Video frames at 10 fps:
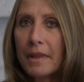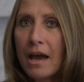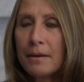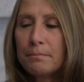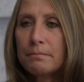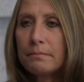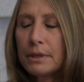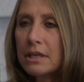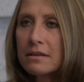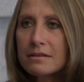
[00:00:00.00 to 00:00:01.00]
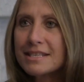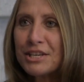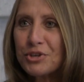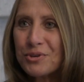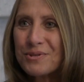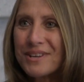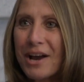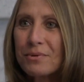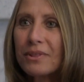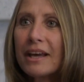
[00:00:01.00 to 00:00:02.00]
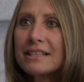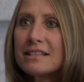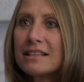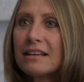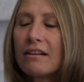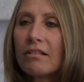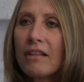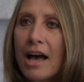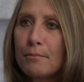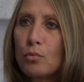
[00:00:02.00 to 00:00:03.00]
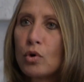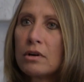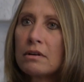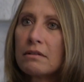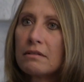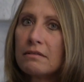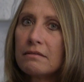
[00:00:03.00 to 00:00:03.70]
I'm big into seniors. I would like to get a lot more,